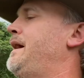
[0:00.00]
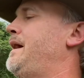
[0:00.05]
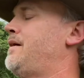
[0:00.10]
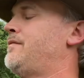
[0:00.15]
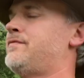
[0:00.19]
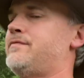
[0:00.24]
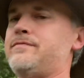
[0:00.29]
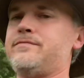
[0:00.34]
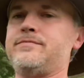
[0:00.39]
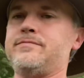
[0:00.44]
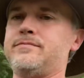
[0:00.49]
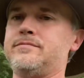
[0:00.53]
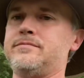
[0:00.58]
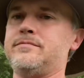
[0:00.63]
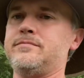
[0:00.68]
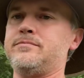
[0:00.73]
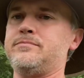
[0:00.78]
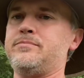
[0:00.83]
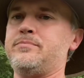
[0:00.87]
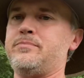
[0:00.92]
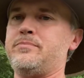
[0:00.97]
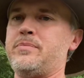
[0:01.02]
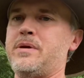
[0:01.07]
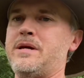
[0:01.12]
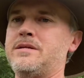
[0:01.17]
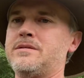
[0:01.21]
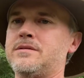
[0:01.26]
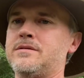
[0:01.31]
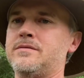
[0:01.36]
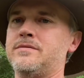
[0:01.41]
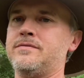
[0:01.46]
foot
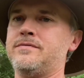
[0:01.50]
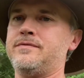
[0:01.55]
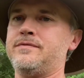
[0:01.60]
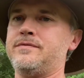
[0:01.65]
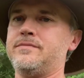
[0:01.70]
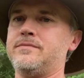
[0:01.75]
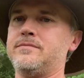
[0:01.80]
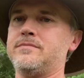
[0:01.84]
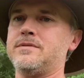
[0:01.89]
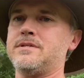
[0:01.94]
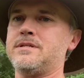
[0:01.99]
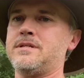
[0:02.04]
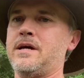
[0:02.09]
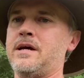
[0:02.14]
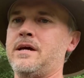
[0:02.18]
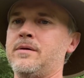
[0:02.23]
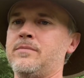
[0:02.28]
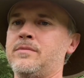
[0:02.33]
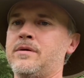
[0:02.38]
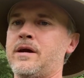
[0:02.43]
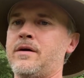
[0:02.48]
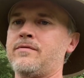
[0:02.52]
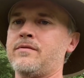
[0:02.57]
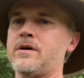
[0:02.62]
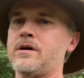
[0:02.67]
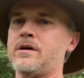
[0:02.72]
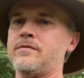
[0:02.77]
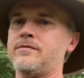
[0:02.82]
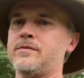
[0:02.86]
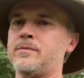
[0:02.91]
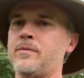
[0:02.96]
piece of stem that I've
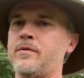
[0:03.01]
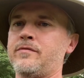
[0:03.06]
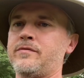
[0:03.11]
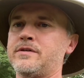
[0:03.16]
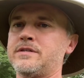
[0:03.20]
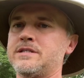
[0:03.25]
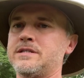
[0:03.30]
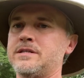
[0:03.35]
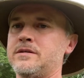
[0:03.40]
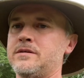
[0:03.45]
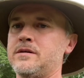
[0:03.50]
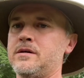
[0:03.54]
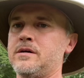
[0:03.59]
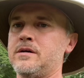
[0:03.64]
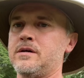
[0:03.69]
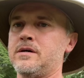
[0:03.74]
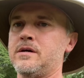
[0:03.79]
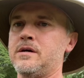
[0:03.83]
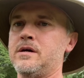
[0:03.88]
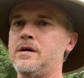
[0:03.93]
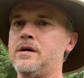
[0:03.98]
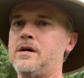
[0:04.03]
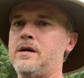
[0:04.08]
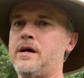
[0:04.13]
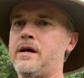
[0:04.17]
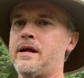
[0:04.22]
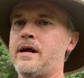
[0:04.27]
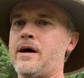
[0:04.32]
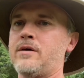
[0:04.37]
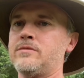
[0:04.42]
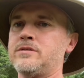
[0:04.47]
cut from a Forsythia,
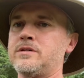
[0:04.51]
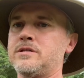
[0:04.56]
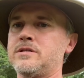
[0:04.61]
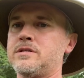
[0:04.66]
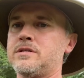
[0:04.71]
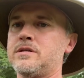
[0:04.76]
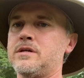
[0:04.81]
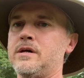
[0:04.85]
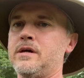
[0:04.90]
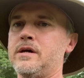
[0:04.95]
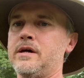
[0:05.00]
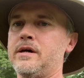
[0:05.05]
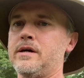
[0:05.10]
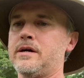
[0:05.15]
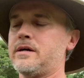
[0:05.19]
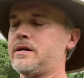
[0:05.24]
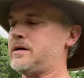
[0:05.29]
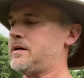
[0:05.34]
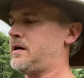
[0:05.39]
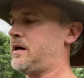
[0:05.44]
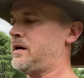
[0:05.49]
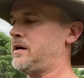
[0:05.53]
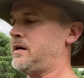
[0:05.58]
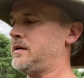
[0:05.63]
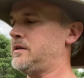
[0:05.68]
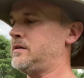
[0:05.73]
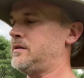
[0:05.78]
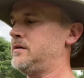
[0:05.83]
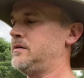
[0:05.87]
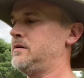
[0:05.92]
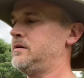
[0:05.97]
and I'll just cut it
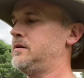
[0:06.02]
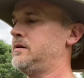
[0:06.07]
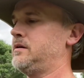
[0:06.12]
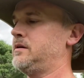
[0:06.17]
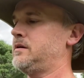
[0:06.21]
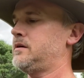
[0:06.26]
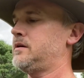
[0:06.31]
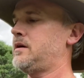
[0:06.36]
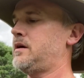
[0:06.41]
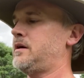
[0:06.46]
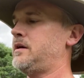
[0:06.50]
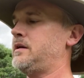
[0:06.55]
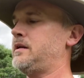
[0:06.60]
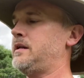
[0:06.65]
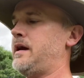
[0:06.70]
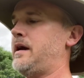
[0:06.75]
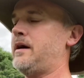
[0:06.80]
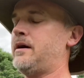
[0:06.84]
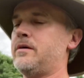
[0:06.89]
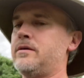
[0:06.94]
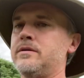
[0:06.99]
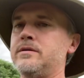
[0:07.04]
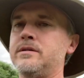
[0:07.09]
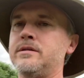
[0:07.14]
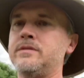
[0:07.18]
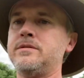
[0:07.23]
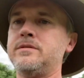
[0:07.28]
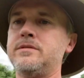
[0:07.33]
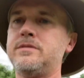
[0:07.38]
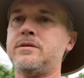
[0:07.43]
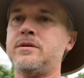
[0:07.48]
down,
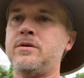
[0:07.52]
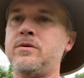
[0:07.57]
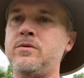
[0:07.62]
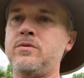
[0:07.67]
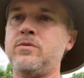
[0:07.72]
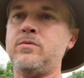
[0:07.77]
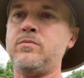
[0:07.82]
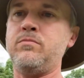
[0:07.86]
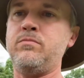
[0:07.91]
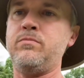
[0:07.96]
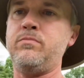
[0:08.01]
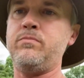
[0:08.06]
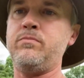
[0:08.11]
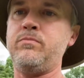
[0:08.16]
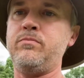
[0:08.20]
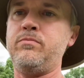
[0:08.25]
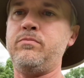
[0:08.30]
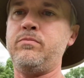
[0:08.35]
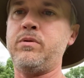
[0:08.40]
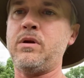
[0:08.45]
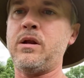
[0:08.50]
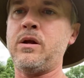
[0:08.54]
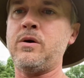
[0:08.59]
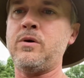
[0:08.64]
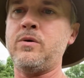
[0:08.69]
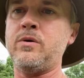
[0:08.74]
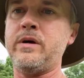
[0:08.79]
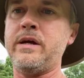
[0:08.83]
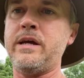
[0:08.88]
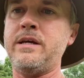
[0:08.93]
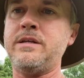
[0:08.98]
and so
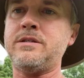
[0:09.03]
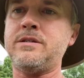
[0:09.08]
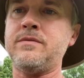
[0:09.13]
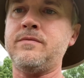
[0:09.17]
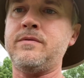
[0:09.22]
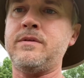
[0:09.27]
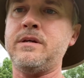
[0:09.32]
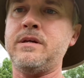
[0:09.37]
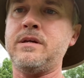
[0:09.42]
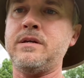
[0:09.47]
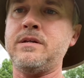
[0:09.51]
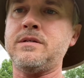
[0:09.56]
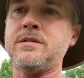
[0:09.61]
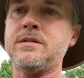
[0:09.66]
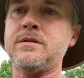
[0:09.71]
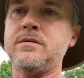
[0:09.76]
below each of these